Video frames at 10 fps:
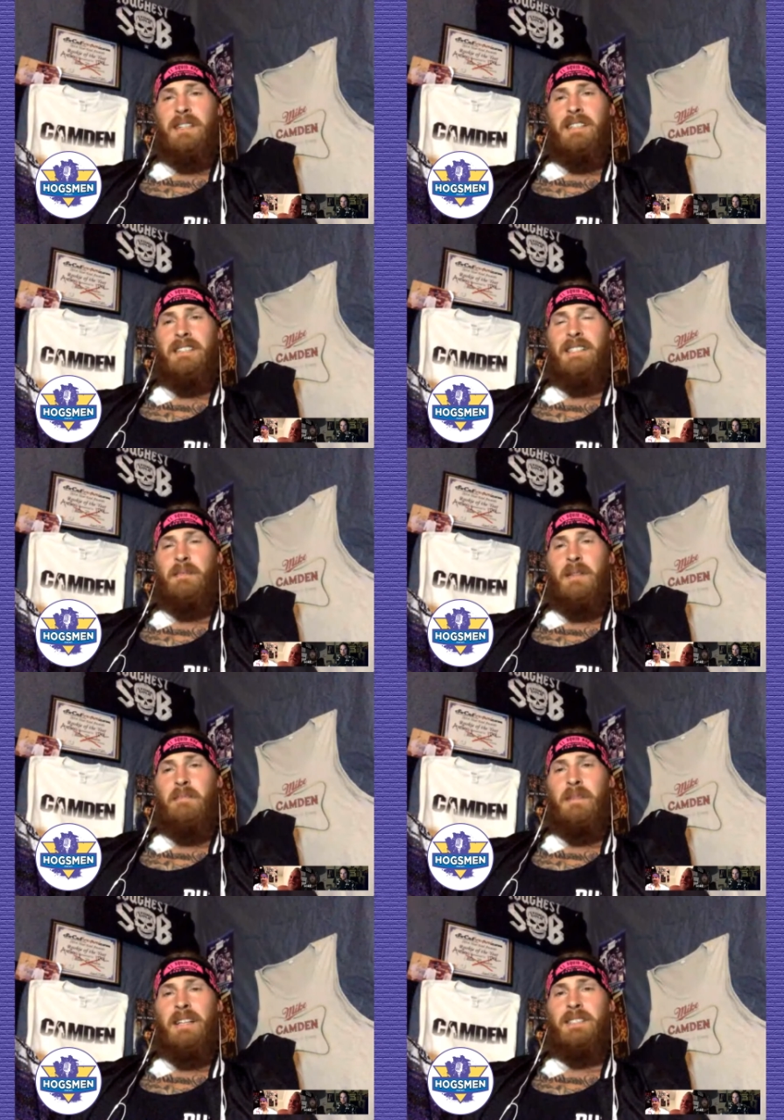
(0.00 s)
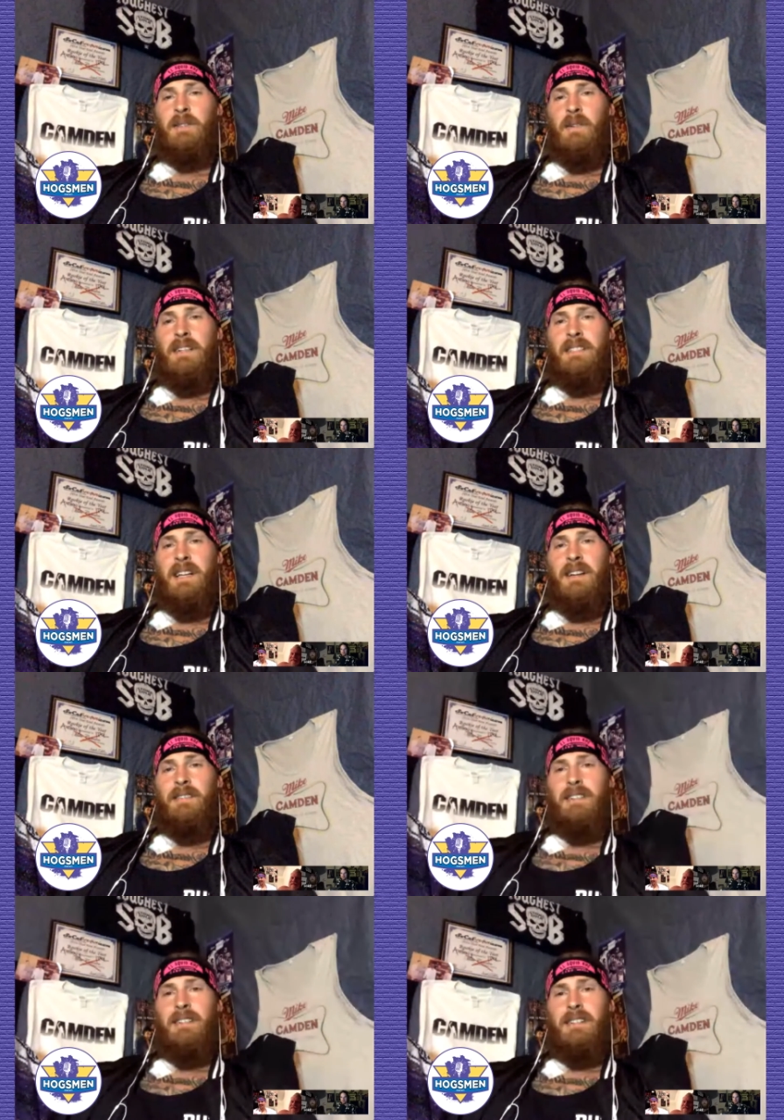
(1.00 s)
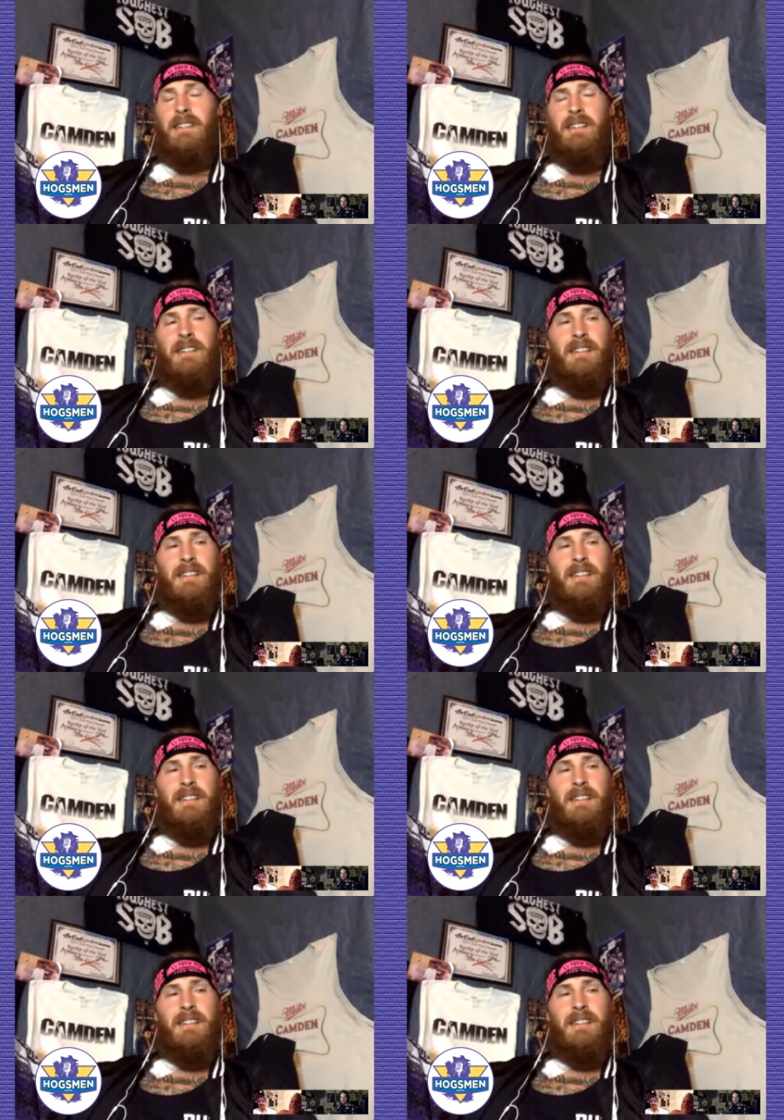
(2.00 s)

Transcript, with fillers: because that's some of the best stories ever.